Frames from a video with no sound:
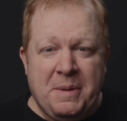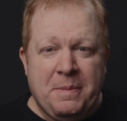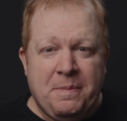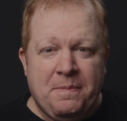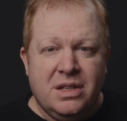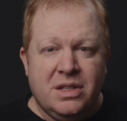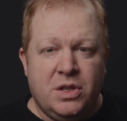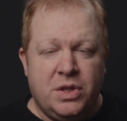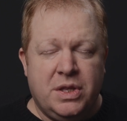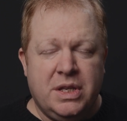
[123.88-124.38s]

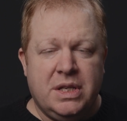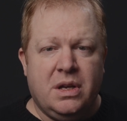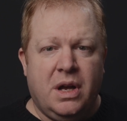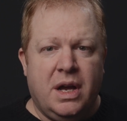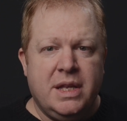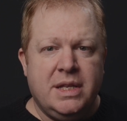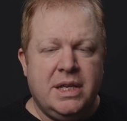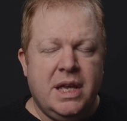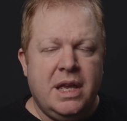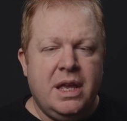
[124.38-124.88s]
So this
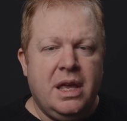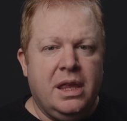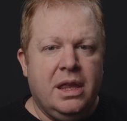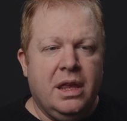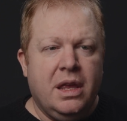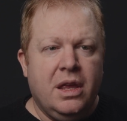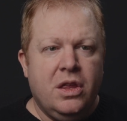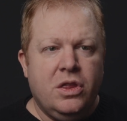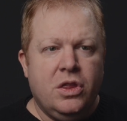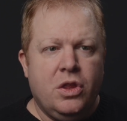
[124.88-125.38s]
idea
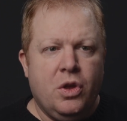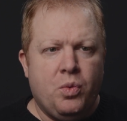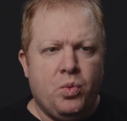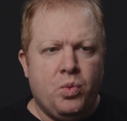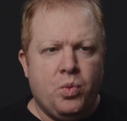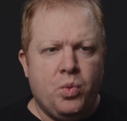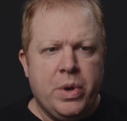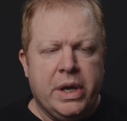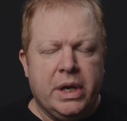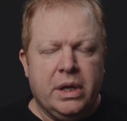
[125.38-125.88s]
that
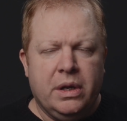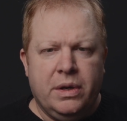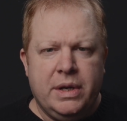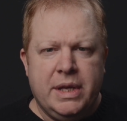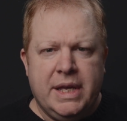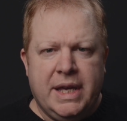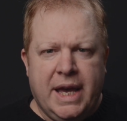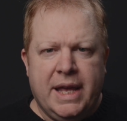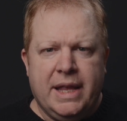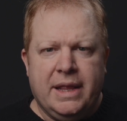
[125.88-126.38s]
we can only
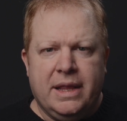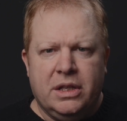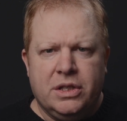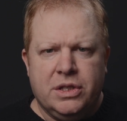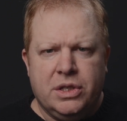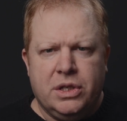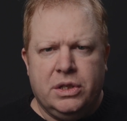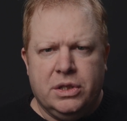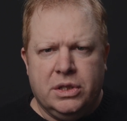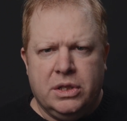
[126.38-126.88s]
get a
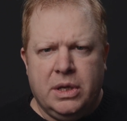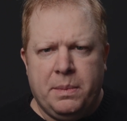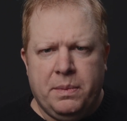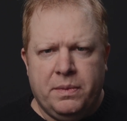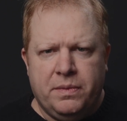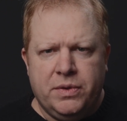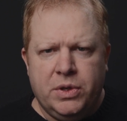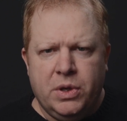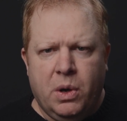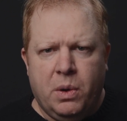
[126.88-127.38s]
certain type
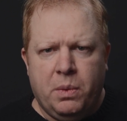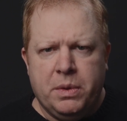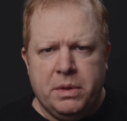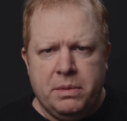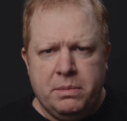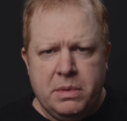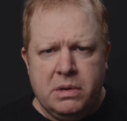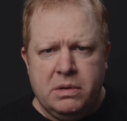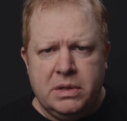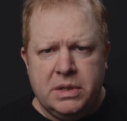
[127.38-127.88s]
of shot with a
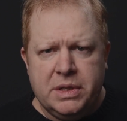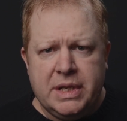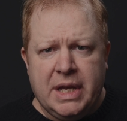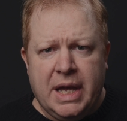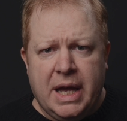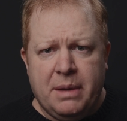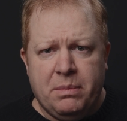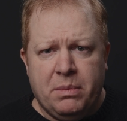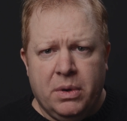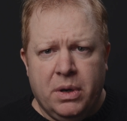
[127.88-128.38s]
mirrorless
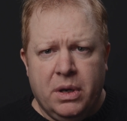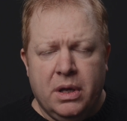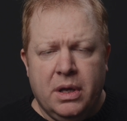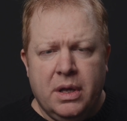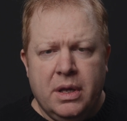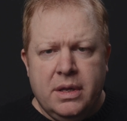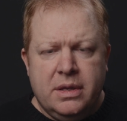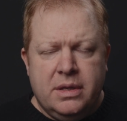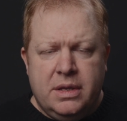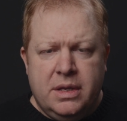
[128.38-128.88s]
camera
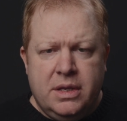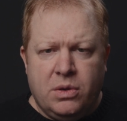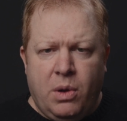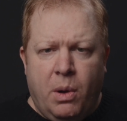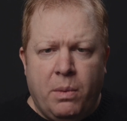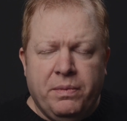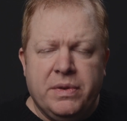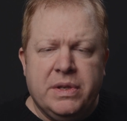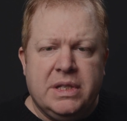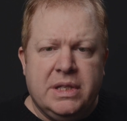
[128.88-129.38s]
is
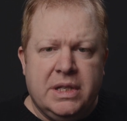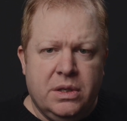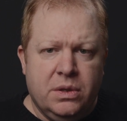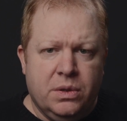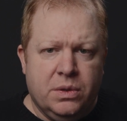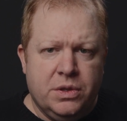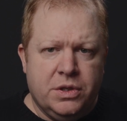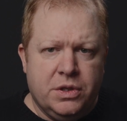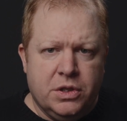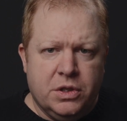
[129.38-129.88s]
obviously
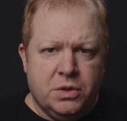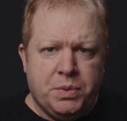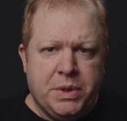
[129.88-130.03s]
nonsense.